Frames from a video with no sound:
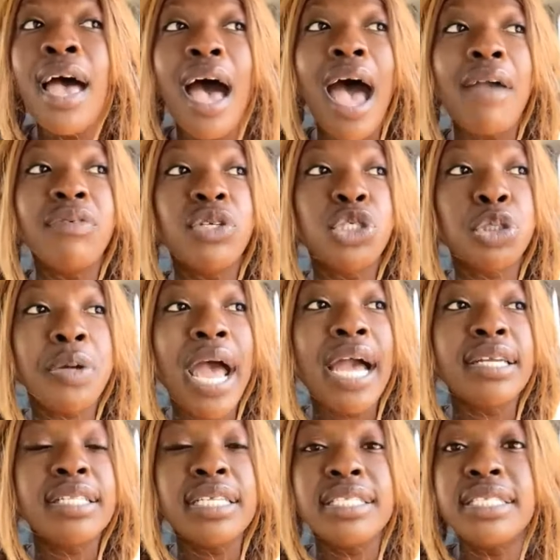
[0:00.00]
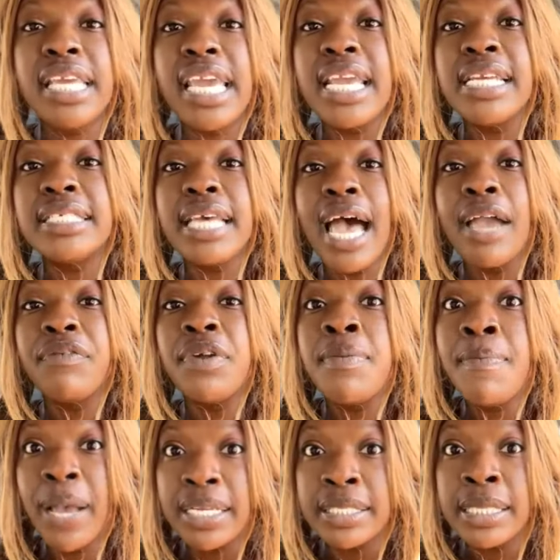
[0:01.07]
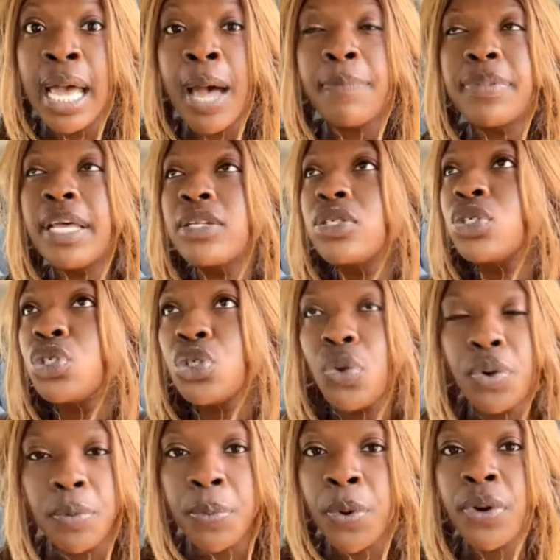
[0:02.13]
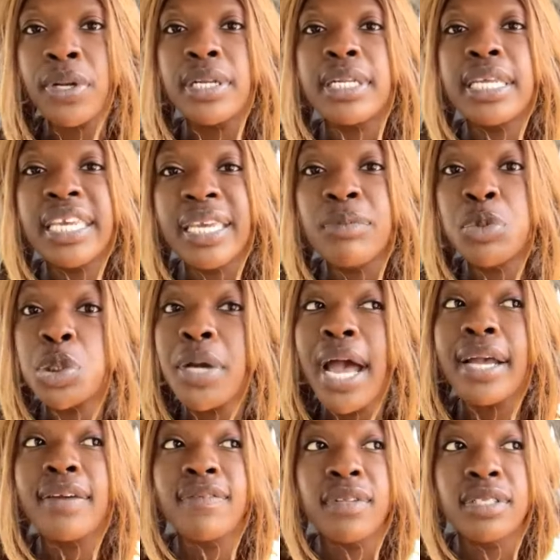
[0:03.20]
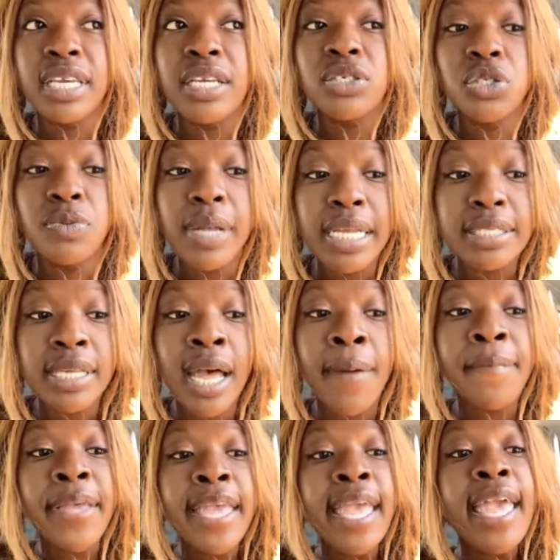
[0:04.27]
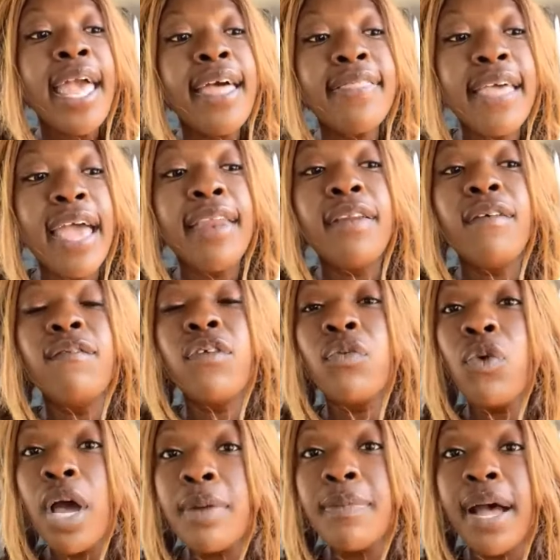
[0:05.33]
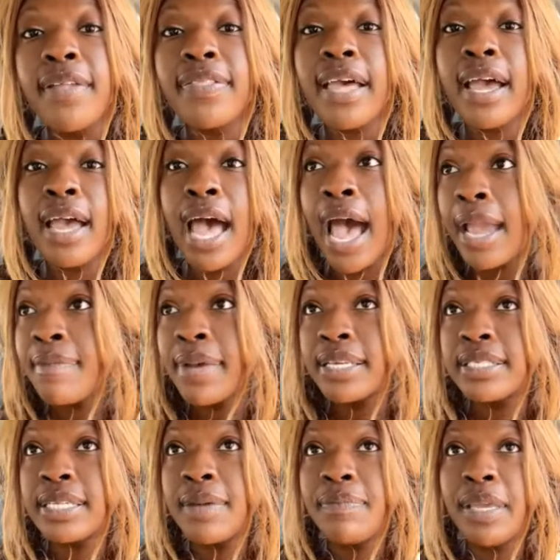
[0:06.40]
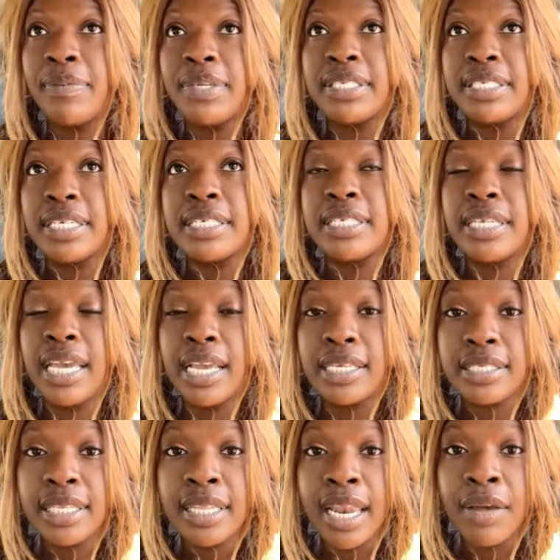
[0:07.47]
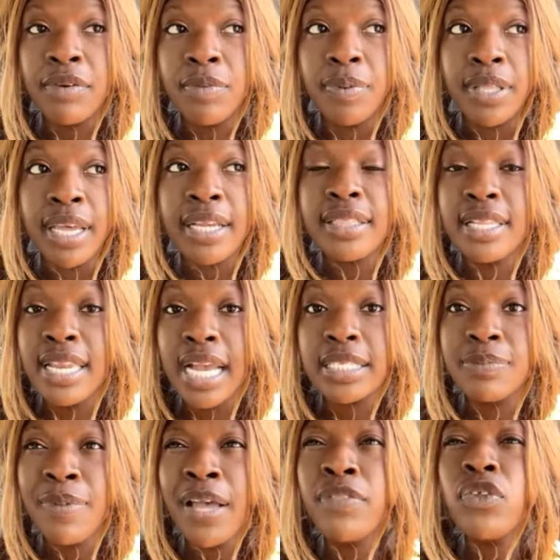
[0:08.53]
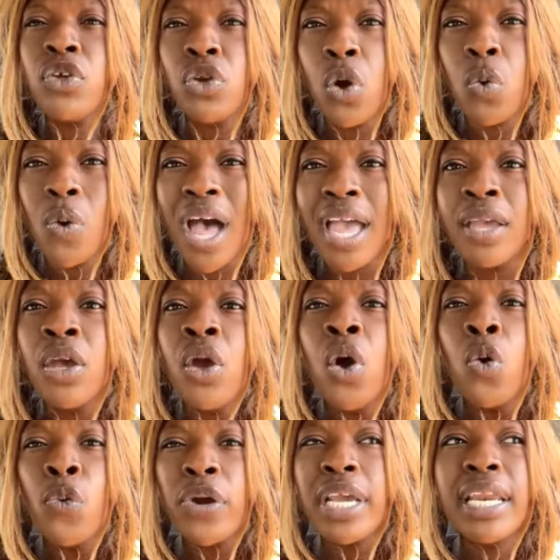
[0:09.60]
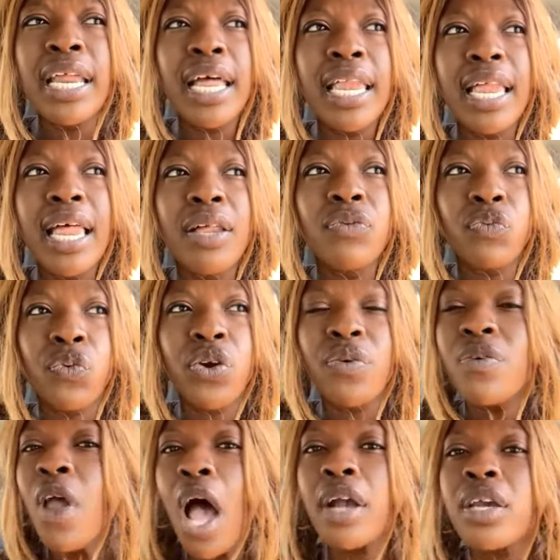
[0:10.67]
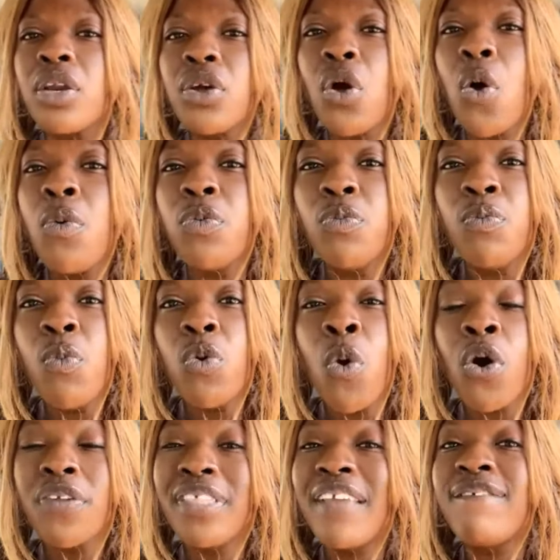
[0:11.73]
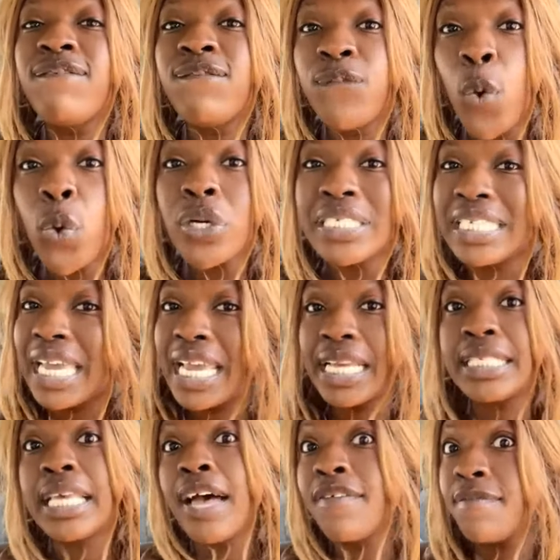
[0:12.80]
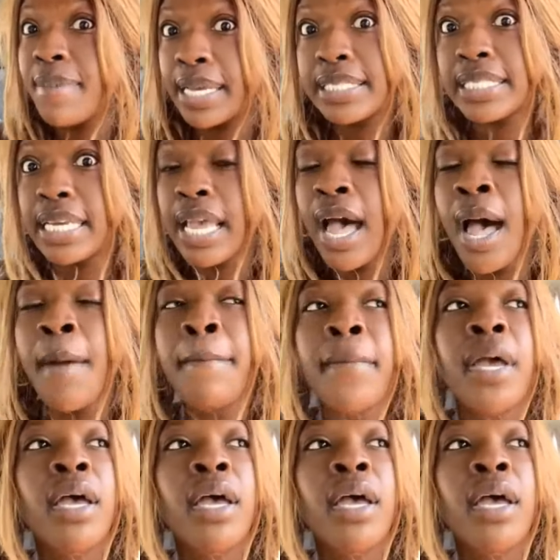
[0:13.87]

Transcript: I would track the days I would mess up. That's so important. Keep track of the days you mess up. And then for one month, I messed up maybe six days. And then I would be like, the next month, you know what? we're gonna we're not gonna go more than four days of messing up.